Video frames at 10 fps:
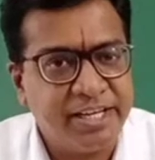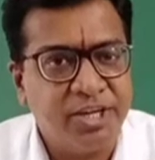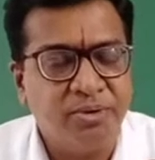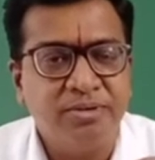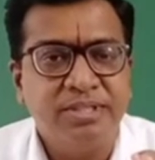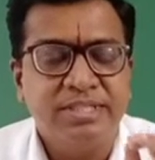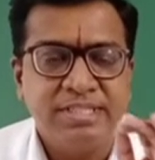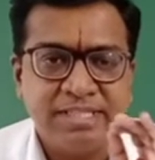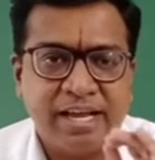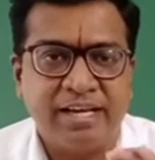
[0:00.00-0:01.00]
you,
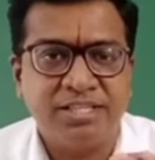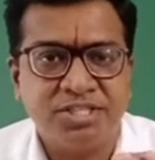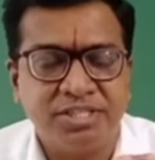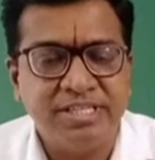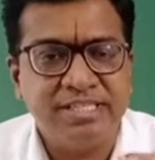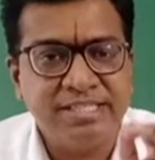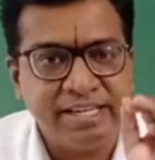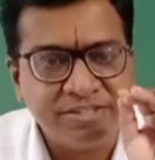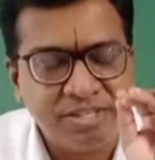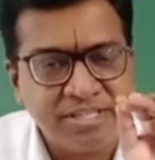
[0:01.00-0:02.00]
charge is the
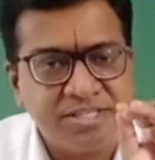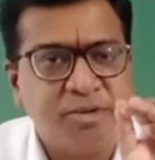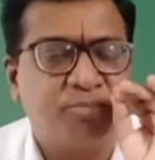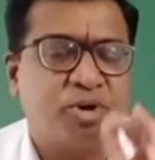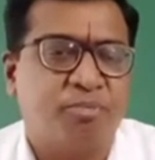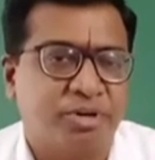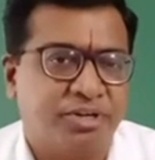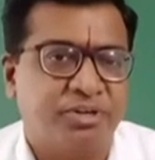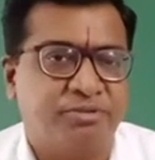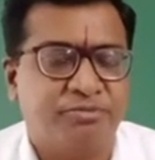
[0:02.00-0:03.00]
intrinsic
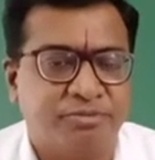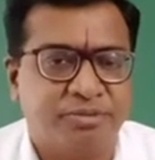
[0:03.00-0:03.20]
property of